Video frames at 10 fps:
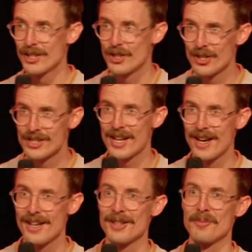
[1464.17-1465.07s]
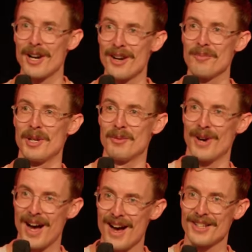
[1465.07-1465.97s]
not saying that married
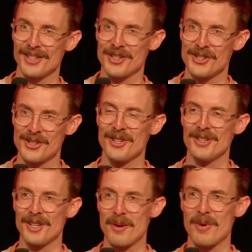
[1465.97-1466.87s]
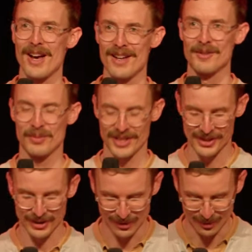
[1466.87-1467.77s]
people aren't concerned about
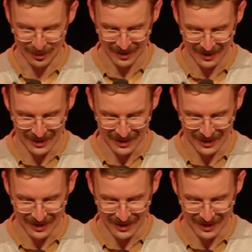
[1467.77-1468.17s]
pleasing the Lord.